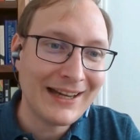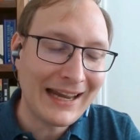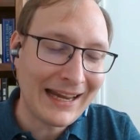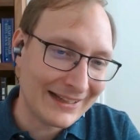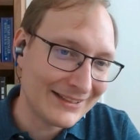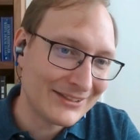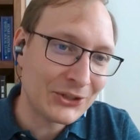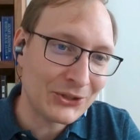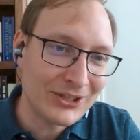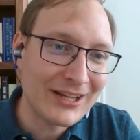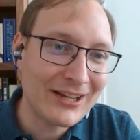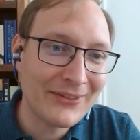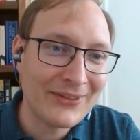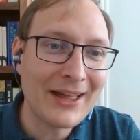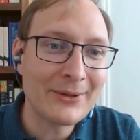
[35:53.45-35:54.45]
answer
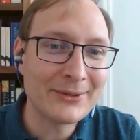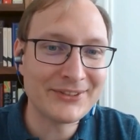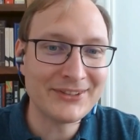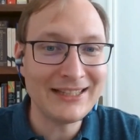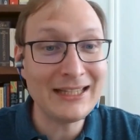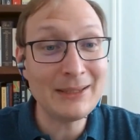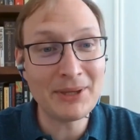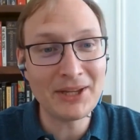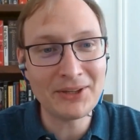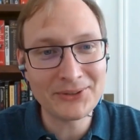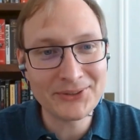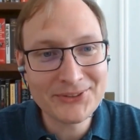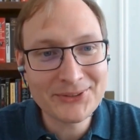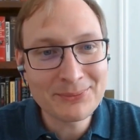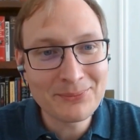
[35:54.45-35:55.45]
10,000
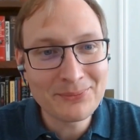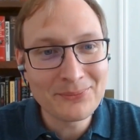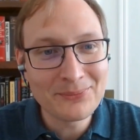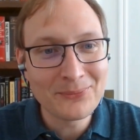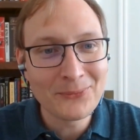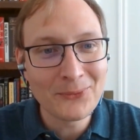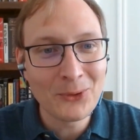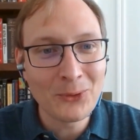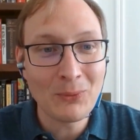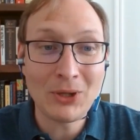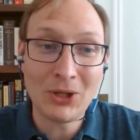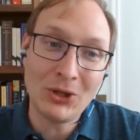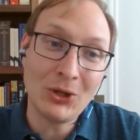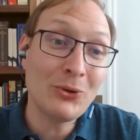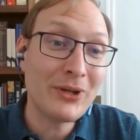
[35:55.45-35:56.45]
emails,
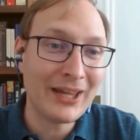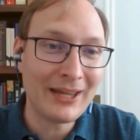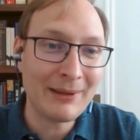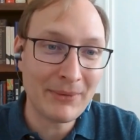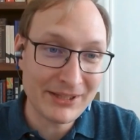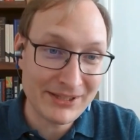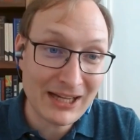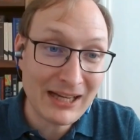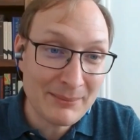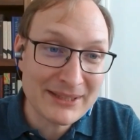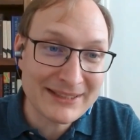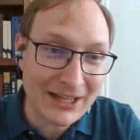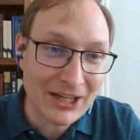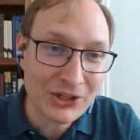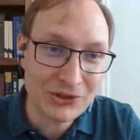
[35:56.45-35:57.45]
well, okay, my time
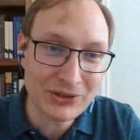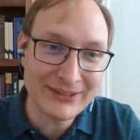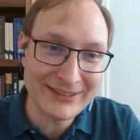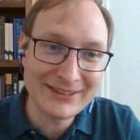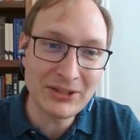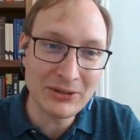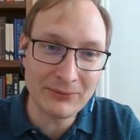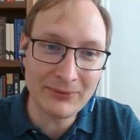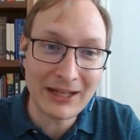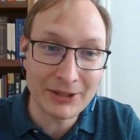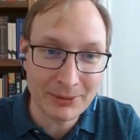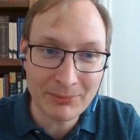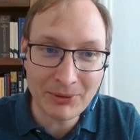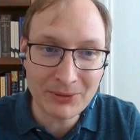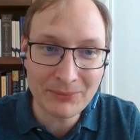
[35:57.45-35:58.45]
is actually still
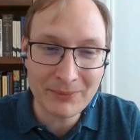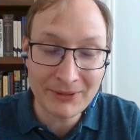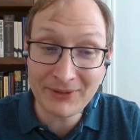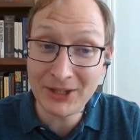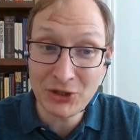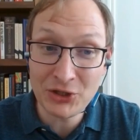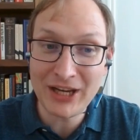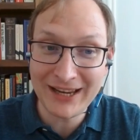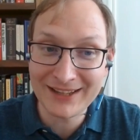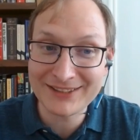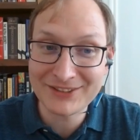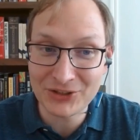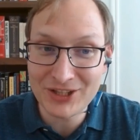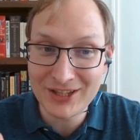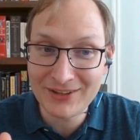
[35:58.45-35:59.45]
valuable. If I could
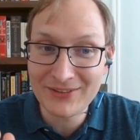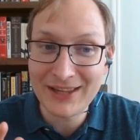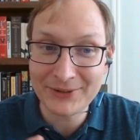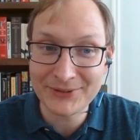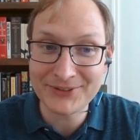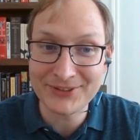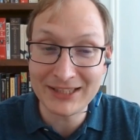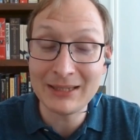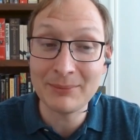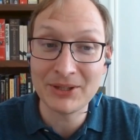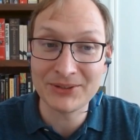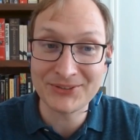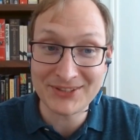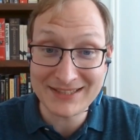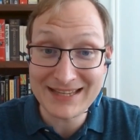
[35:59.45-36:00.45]
answer 10,000
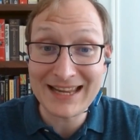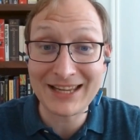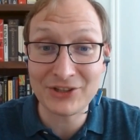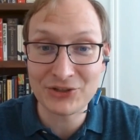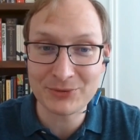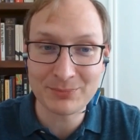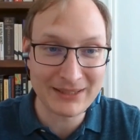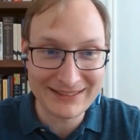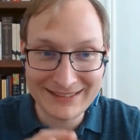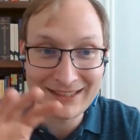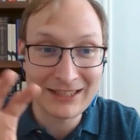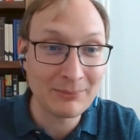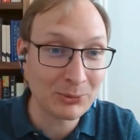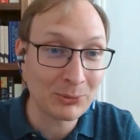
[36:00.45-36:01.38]
emails a day just by setting